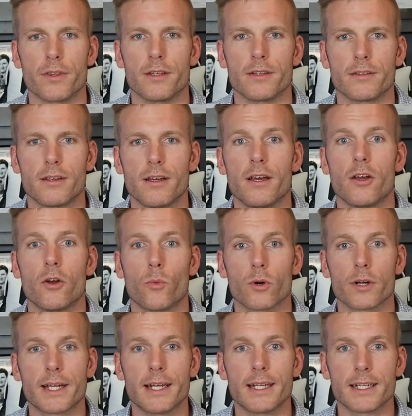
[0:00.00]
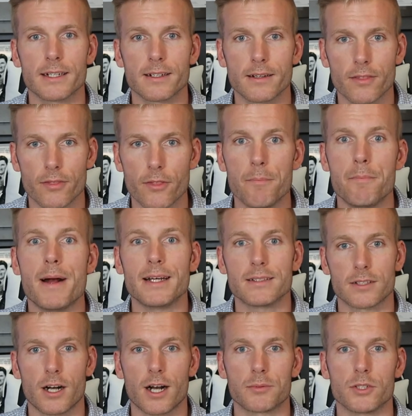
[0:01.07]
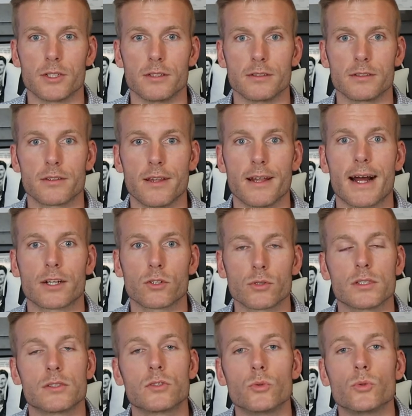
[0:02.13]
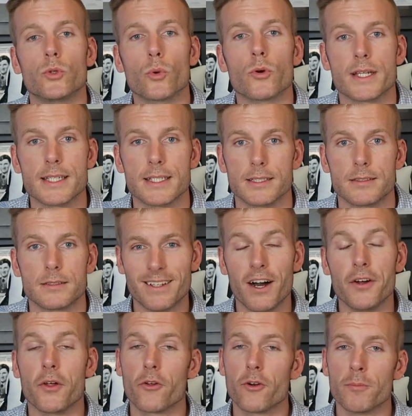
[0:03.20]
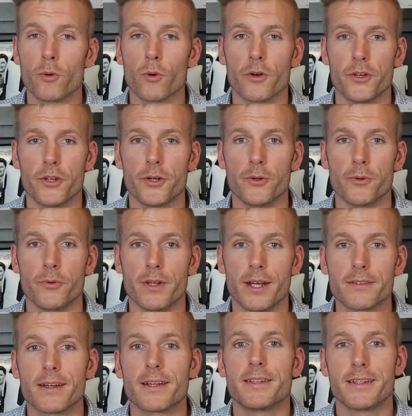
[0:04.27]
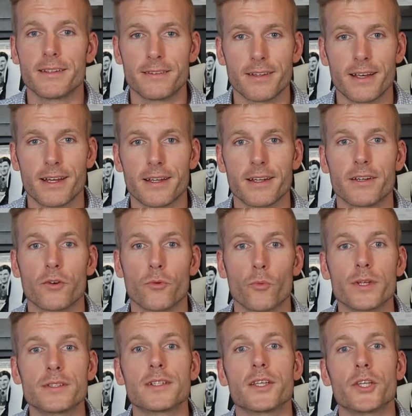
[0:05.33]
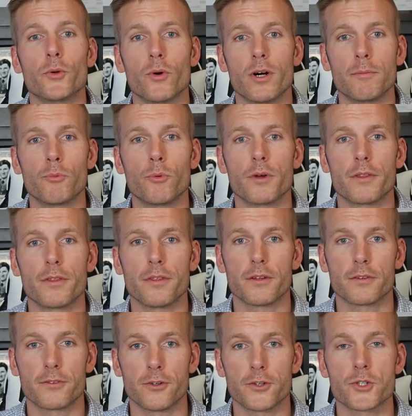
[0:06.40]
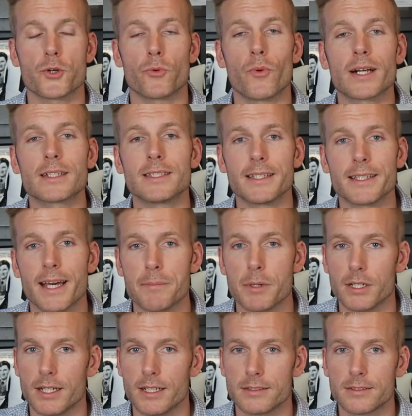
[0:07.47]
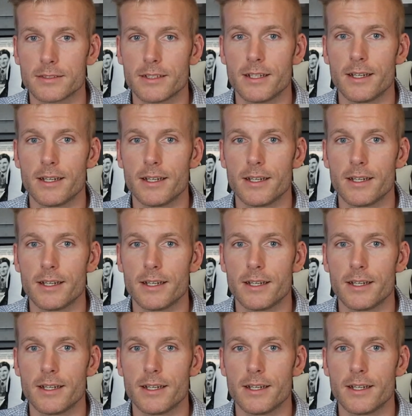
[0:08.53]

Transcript: that we're getting the best options that actually suit your needs. Another important note, as I did say, we set you up with a search directly in the MLS.